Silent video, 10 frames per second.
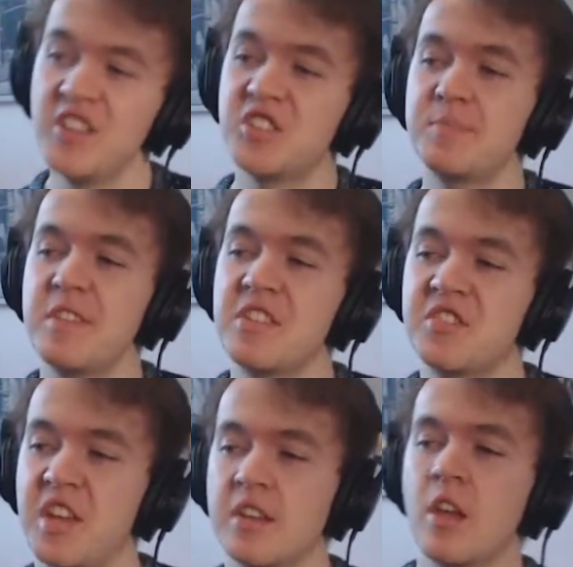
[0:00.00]
Let's spin
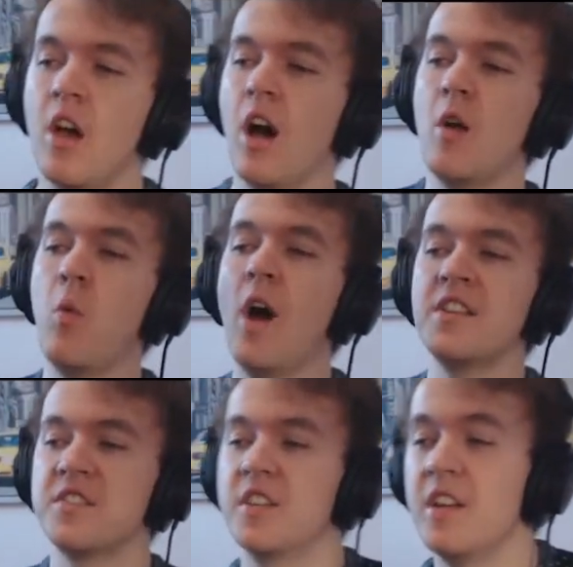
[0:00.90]
this thing. I
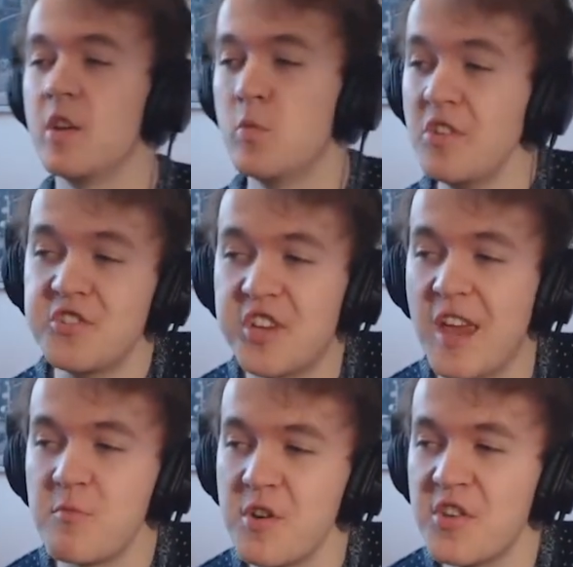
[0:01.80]
wonder which
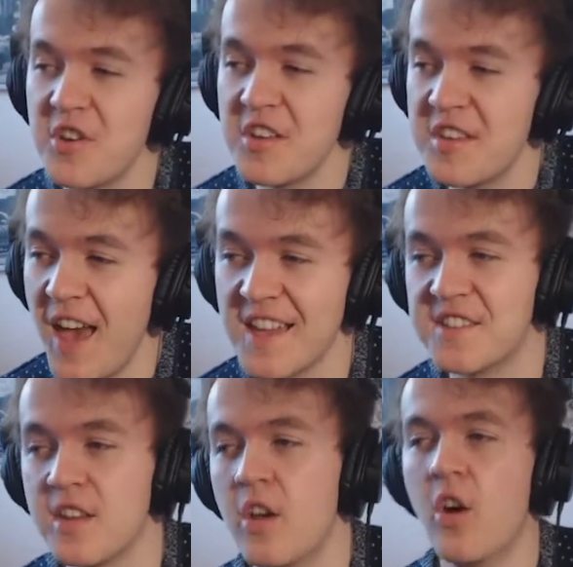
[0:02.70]
game we're gonna
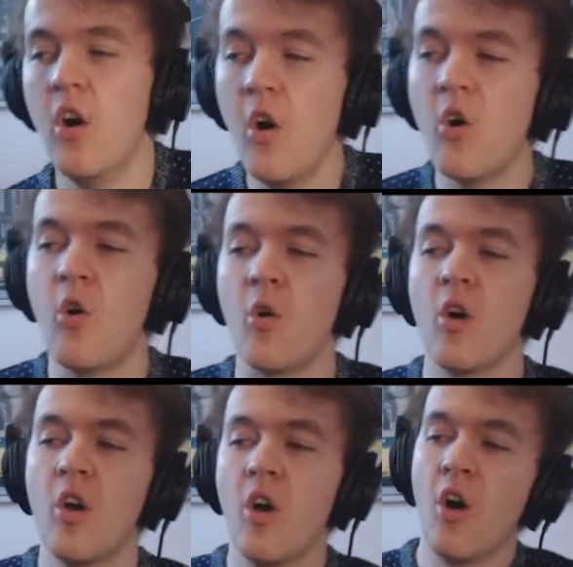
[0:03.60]
get. Oh,
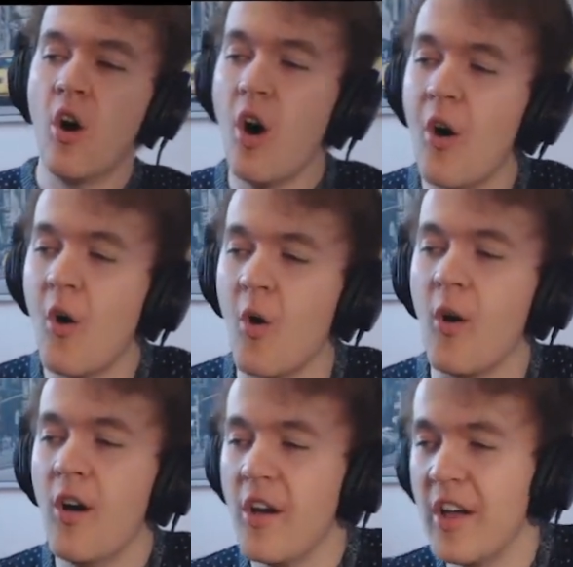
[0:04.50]

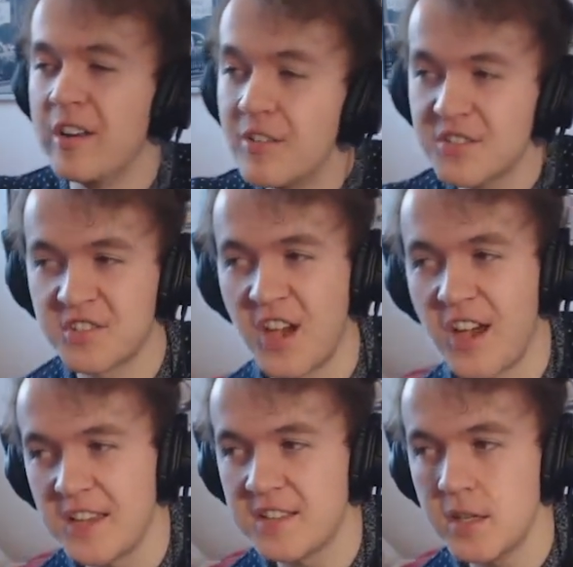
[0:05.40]
oh, it looks,
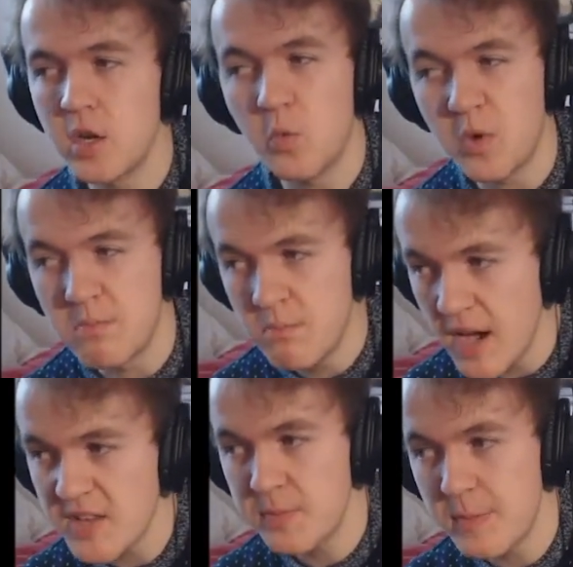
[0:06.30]
guys, we
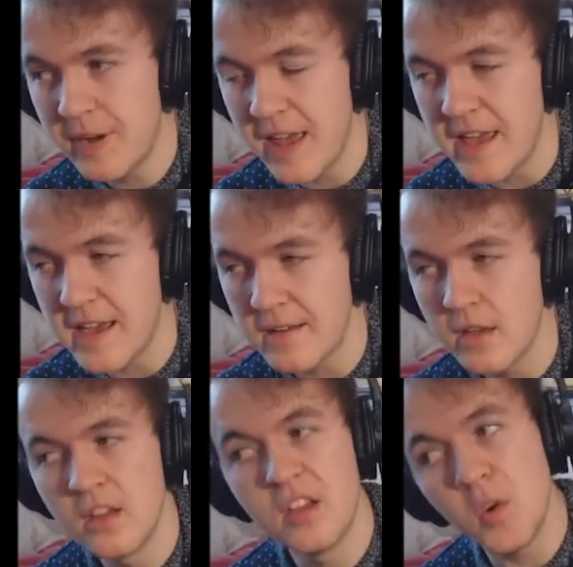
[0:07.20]
might be
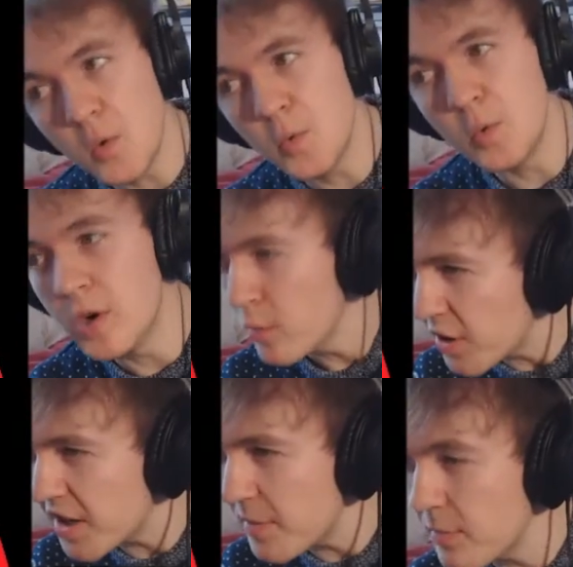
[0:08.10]
playing... Ooh,
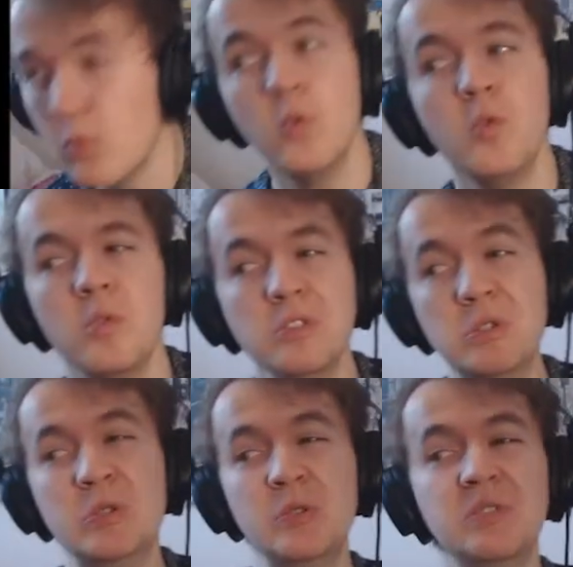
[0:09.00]
what could it... Ooh,
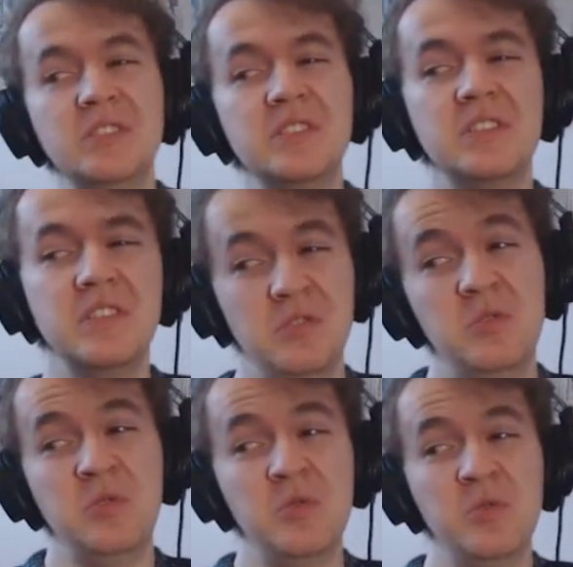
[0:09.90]
ooh,
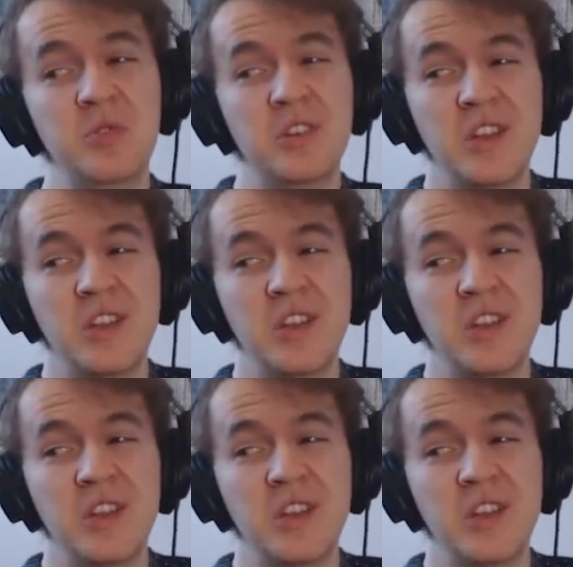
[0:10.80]
ooh.